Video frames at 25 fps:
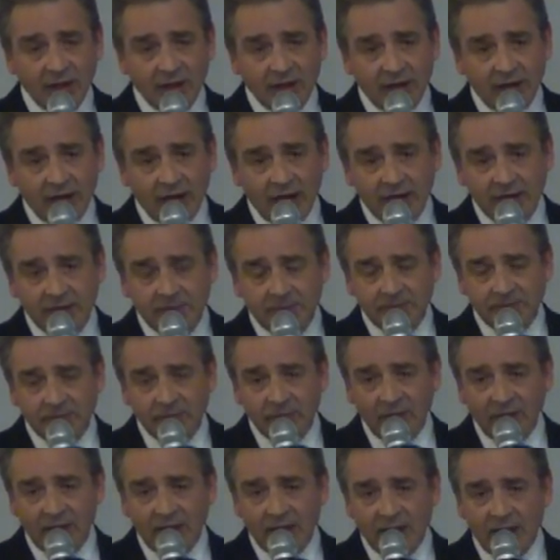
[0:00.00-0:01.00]
And
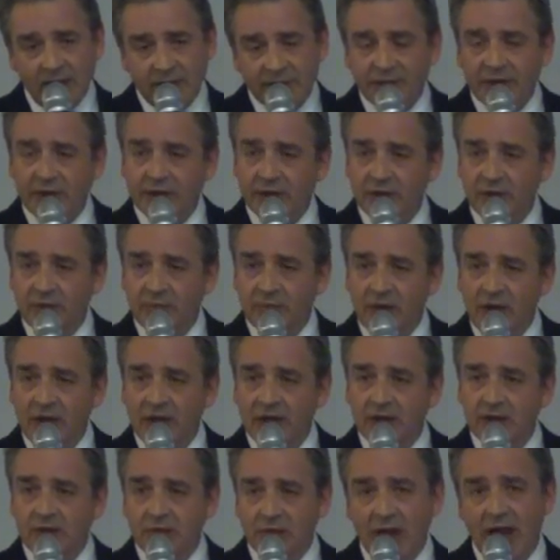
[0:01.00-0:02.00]
I think of
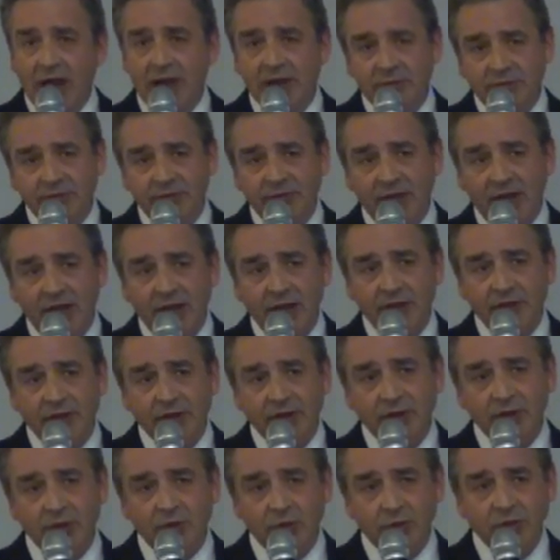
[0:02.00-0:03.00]
my
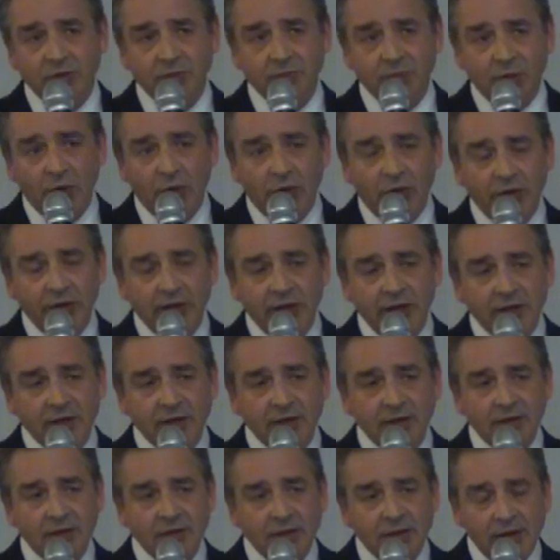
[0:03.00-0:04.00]
grandfather, who was born
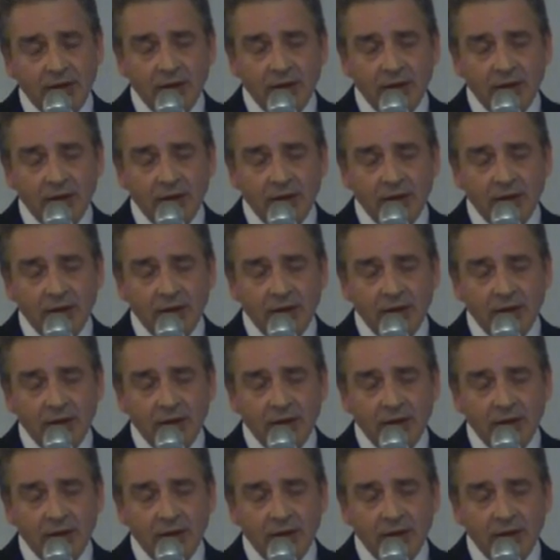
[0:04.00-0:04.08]
in